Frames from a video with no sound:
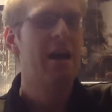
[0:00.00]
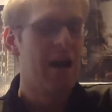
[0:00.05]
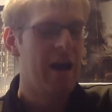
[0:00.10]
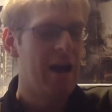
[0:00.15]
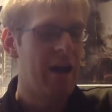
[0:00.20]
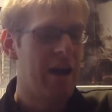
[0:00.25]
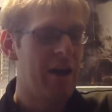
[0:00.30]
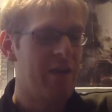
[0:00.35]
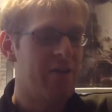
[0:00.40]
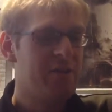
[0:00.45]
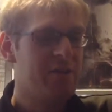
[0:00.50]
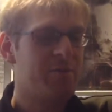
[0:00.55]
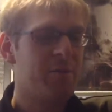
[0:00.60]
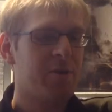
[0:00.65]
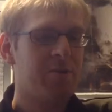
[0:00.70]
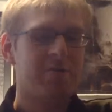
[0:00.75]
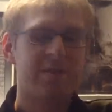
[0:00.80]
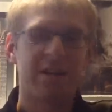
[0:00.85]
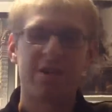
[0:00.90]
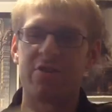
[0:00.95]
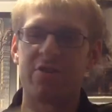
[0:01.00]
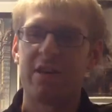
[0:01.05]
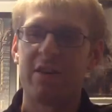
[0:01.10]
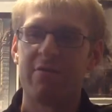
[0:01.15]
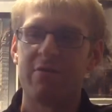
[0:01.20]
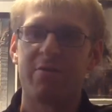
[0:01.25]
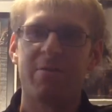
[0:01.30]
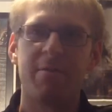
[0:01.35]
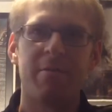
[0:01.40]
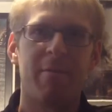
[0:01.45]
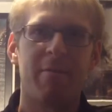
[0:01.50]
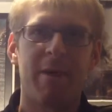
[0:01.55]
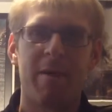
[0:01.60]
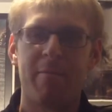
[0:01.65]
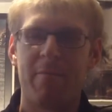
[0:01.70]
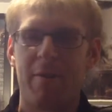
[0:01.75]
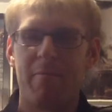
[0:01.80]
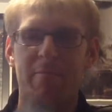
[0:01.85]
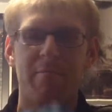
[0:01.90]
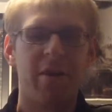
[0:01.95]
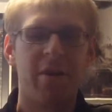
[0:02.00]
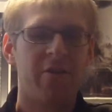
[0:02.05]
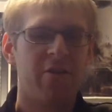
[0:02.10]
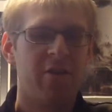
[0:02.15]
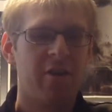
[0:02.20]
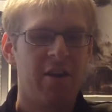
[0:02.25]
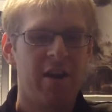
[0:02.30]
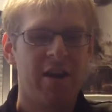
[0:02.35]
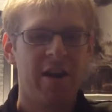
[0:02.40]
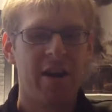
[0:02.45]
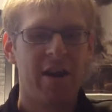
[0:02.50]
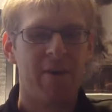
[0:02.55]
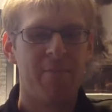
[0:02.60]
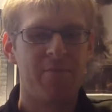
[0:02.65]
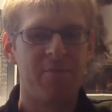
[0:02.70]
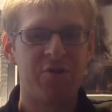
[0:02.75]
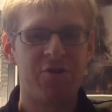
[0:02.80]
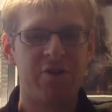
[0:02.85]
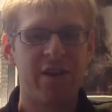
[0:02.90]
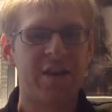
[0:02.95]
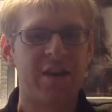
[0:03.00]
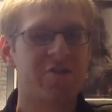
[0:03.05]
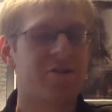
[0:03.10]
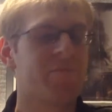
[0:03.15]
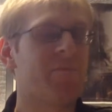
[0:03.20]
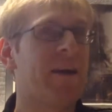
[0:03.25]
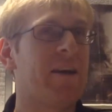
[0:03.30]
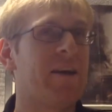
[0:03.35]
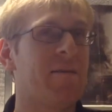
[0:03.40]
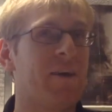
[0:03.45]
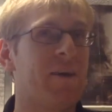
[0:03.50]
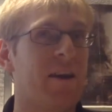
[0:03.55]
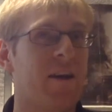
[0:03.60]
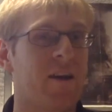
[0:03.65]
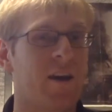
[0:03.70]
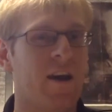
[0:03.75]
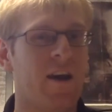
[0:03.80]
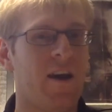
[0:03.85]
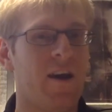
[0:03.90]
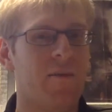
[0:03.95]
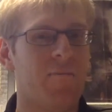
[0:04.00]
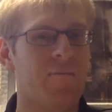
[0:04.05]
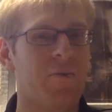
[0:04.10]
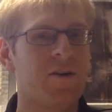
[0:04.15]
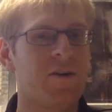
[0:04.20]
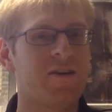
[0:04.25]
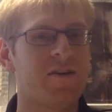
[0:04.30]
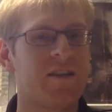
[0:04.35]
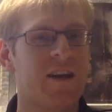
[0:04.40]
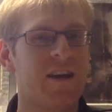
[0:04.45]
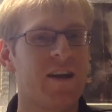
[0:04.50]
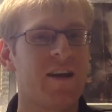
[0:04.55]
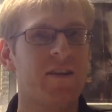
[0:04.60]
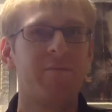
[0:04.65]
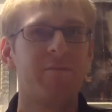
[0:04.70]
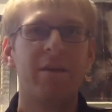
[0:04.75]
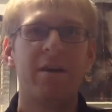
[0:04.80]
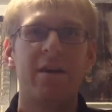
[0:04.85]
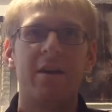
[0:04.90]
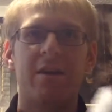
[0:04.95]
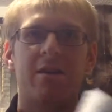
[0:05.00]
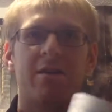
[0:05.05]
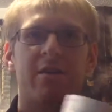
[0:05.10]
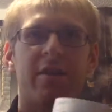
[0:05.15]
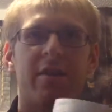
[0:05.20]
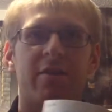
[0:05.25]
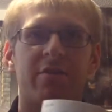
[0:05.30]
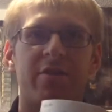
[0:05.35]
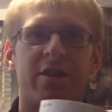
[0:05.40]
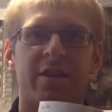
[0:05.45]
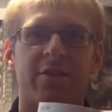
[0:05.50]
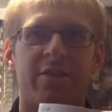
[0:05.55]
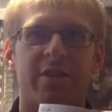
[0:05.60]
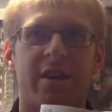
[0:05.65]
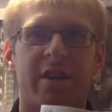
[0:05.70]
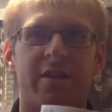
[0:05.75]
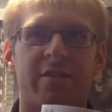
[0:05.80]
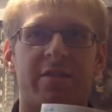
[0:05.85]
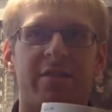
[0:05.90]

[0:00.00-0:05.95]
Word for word: Uh, this book was actually given to me by my mother. Um, she actually met him at a, at a book signing. You know, she actually got a